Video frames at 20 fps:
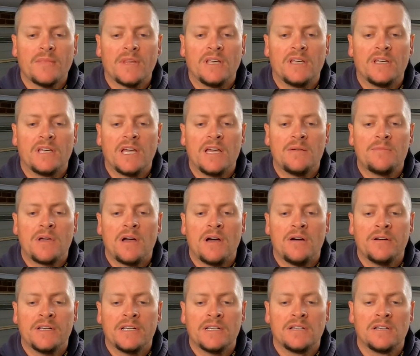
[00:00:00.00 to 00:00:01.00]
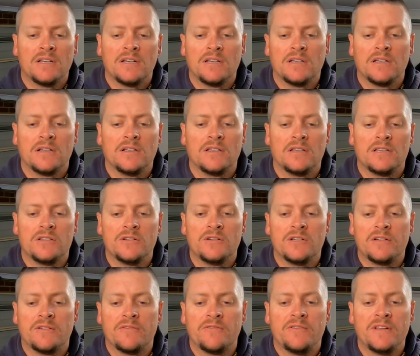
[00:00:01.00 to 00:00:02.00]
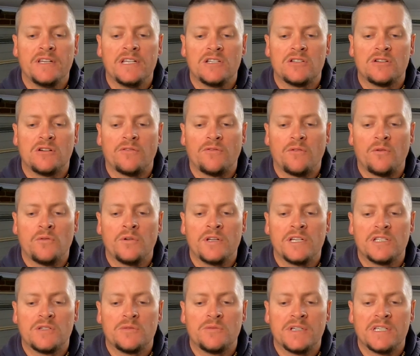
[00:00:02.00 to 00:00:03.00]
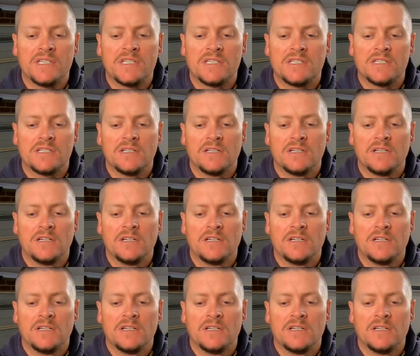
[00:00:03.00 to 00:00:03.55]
you keep going until you finish off all your twists,